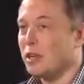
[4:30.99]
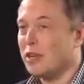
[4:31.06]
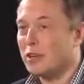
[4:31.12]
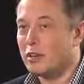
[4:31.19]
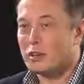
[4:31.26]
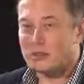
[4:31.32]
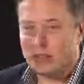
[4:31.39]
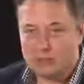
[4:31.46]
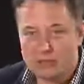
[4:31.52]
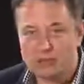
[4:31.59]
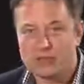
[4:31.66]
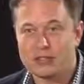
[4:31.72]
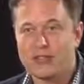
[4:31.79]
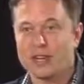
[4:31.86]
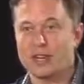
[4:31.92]
pretty good,
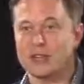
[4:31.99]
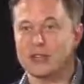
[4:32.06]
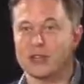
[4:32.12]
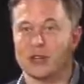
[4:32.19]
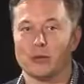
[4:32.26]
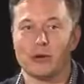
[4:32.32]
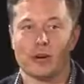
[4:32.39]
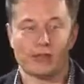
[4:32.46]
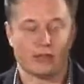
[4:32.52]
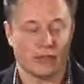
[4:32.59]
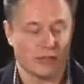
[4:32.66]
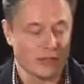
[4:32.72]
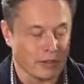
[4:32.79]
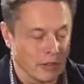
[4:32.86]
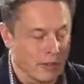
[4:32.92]
on the power
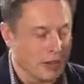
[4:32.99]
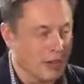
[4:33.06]
front.